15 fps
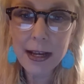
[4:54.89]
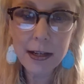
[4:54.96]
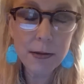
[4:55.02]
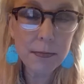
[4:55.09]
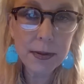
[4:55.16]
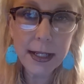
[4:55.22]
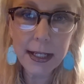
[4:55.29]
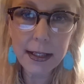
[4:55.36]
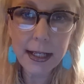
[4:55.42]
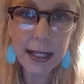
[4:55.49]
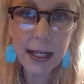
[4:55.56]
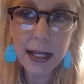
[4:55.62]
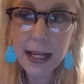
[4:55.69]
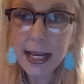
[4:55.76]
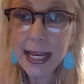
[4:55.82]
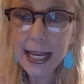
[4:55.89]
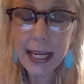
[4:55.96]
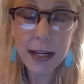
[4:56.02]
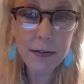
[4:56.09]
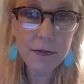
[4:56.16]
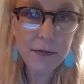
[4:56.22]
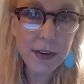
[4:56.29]
completely
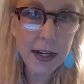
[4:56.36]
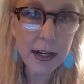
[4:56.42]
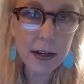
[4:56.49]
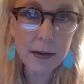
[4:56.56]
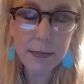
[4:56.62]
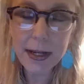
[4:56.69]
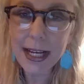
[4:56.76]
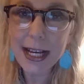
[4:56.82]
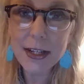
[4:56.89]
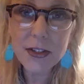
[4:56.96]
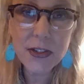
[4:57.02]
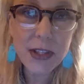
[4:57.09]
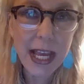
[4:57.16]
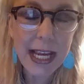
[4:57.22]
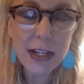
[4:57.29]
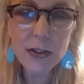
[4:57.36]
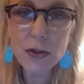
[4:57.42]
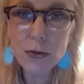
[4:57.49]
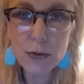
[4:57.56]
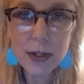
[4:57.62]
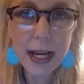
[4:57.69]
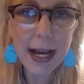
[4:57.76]
in fear because they
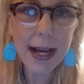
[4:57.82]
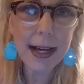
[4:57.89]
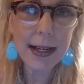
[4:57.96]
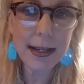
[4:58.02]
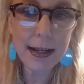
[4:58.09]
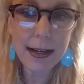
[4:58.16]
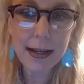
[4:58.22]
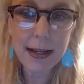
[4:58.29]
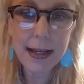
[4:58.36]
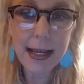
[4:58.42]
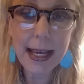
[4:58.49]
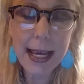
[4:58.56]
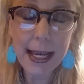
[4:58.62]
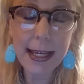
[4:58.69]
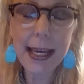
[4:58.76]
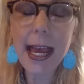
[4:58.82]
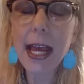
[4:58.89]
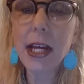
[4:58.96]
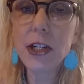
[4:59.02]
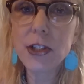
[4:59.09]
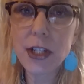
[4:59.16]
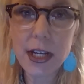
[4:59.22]
do not
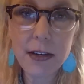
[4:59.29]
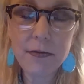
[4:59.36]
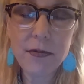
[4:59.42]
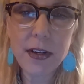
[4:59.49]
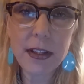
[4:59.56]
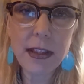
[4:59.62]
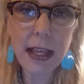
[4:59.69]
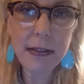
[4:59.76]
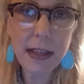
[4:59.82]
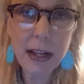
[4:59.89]
engage in they,